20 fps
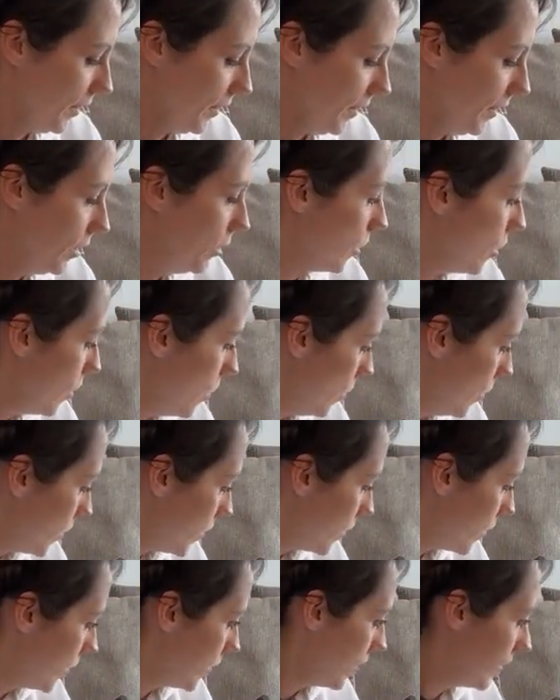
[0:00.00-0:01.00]
Not
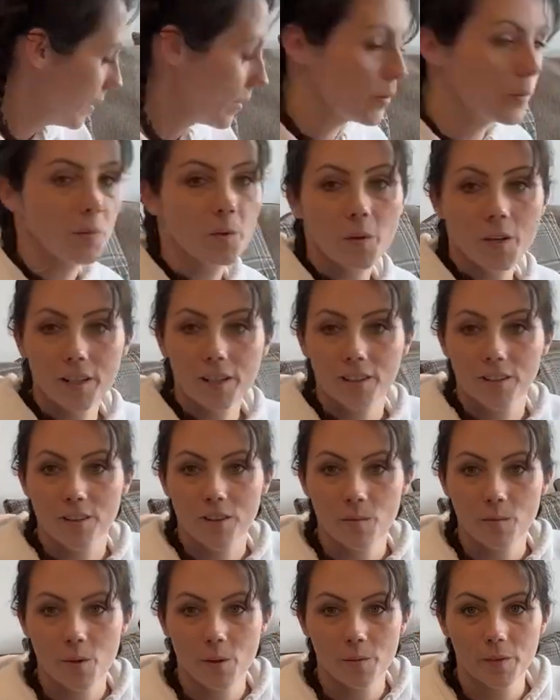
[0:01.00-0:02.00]
yours, that's what we're working on at
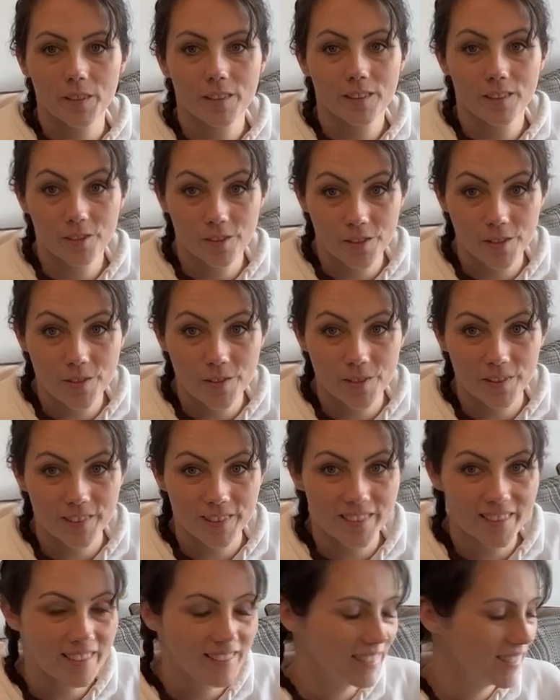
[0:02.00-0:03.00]
the moment. Not
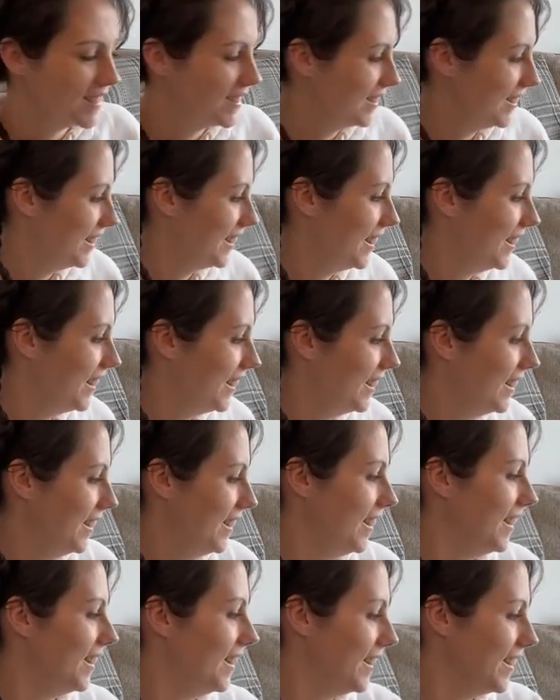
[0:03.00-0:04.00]
yours.
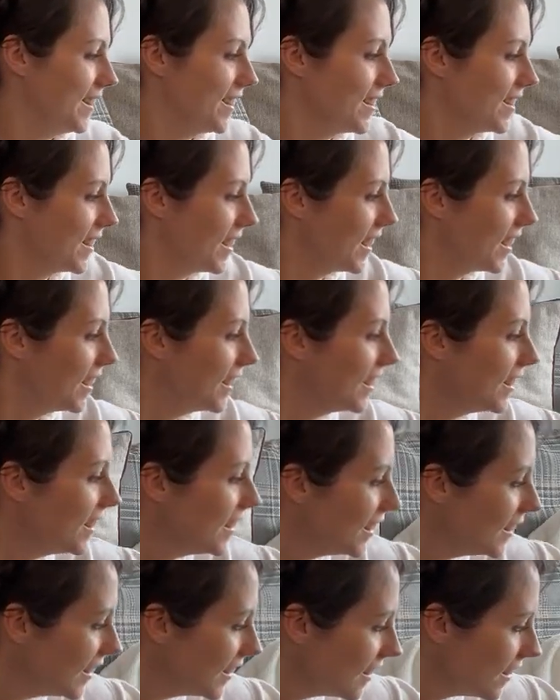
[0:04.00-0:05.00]
He doesn't get it.
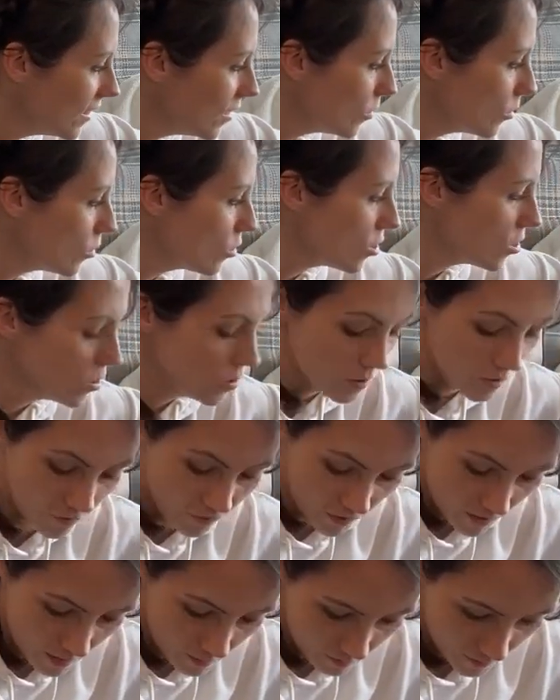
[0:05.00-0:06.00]
I think it's all shoes
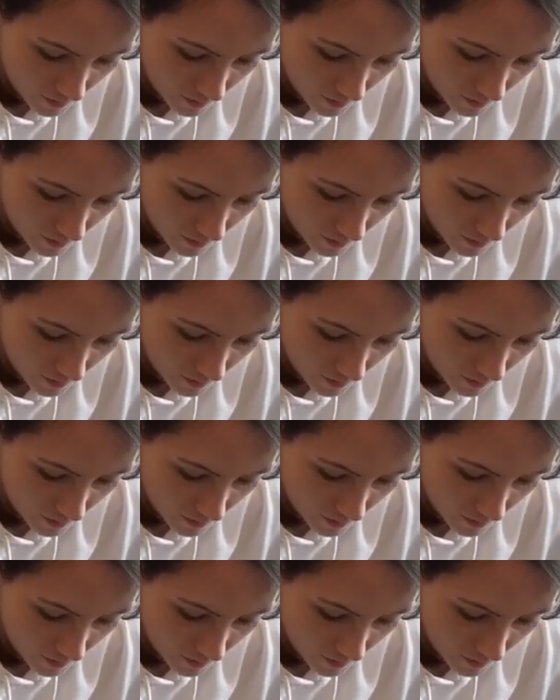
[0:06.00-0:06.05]
for him